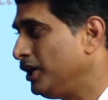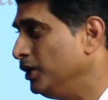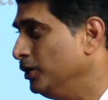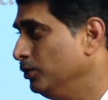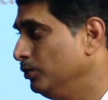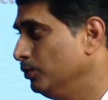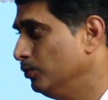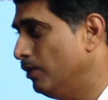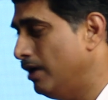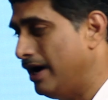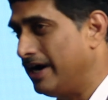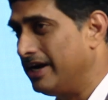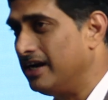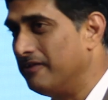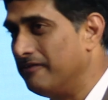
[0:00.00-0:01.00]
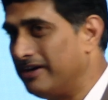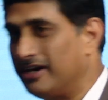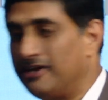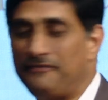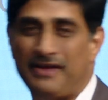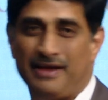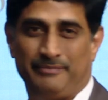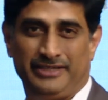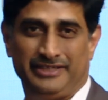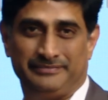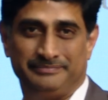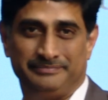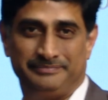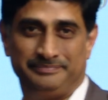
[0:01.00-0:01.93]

Hindu undivided family.